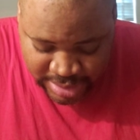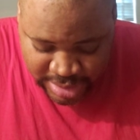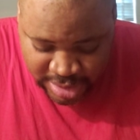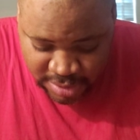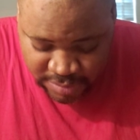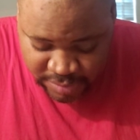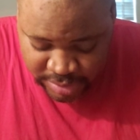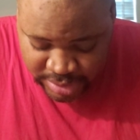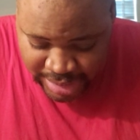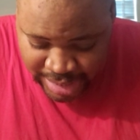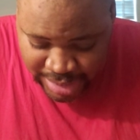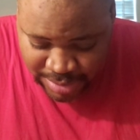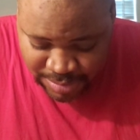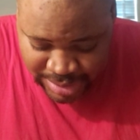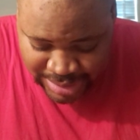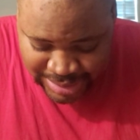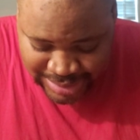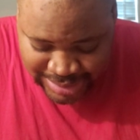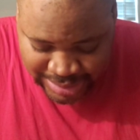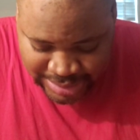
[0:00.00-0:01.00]
for game-winning
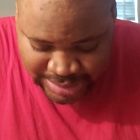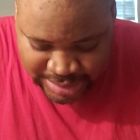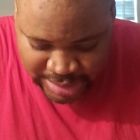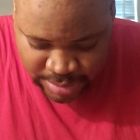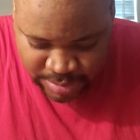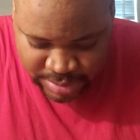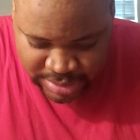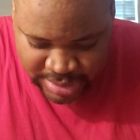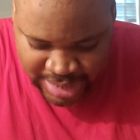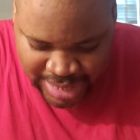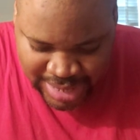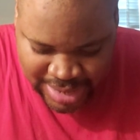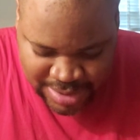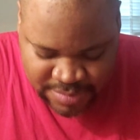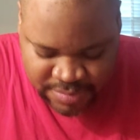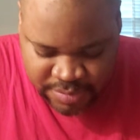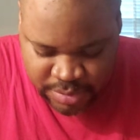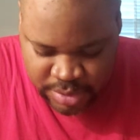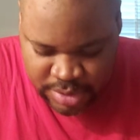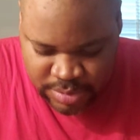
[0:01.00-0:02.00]
touchdown with
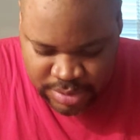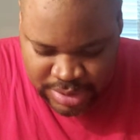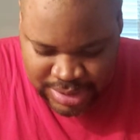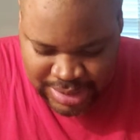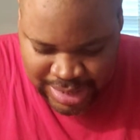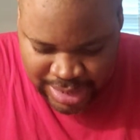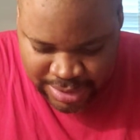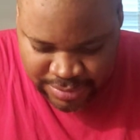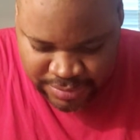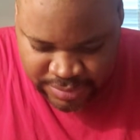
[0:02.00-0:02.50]
8:41 left.